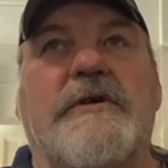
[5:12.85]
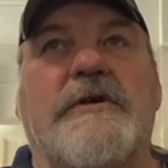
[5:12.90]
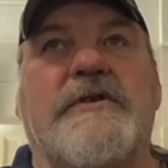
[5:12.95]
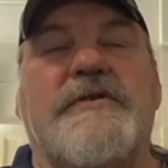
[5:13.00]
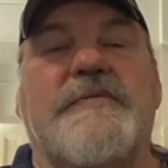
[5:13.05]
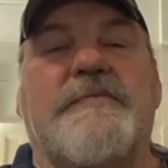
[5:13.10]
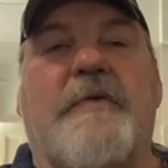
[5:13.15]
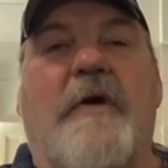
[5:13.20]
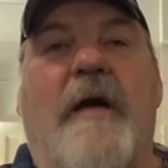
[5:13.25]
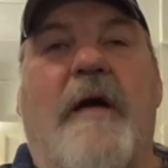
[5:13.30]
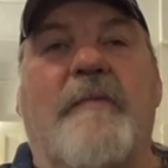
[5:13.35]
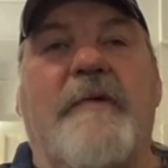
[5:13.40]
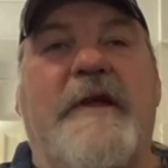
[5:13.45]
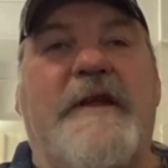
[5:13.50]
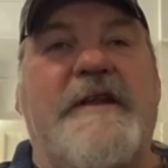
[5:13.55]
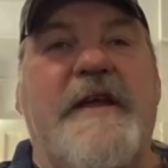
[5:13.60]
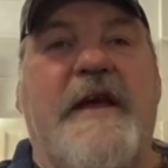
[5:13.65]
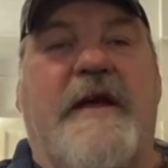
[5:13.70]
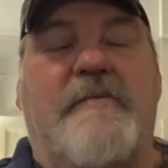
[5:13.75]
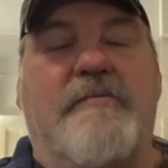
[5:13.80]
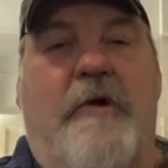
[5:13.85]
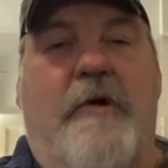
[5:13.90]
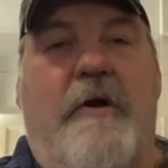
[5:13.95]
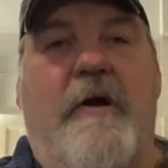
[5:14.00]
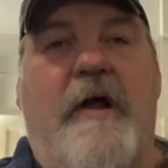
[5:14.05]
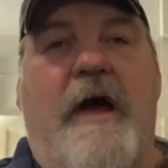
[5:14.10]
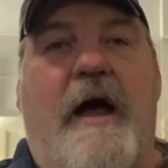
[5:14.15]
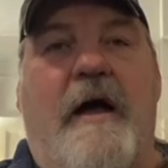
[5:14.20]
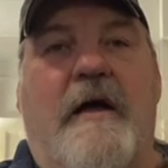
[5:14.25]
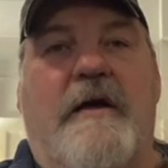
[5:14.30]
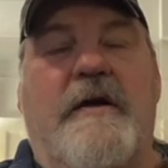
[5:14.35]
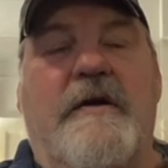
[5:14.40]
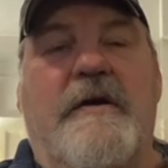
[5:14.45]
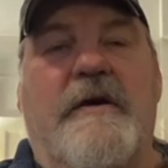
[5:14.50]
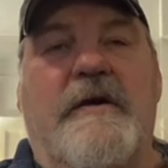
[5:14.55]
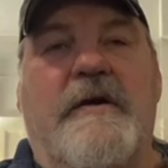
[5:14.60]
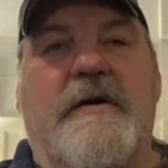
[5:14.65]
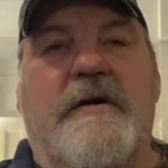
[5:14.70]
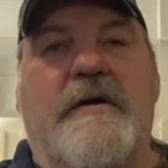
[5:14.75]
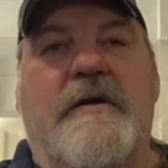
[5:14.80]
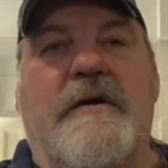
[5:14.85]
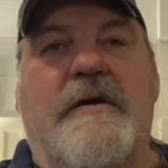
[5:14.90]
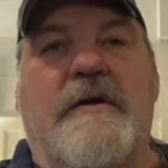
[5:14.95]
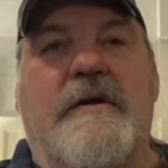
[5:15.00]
is probably Dick Murdoch. Huh?